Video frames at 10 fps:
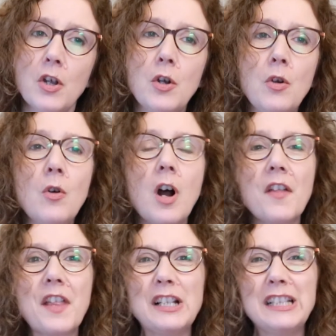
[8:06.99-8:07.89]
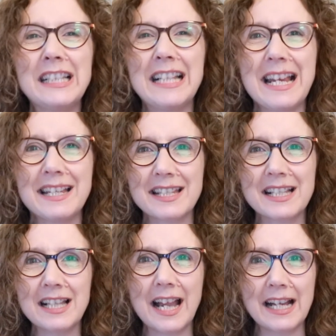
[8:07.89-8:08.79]
Who are the least
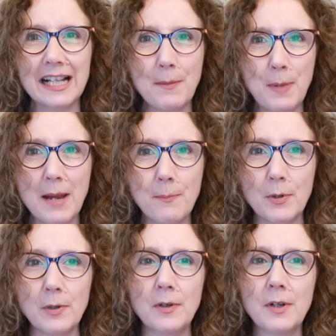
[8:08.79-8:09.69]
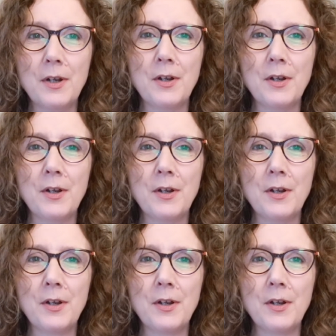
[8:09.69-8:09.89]
likely people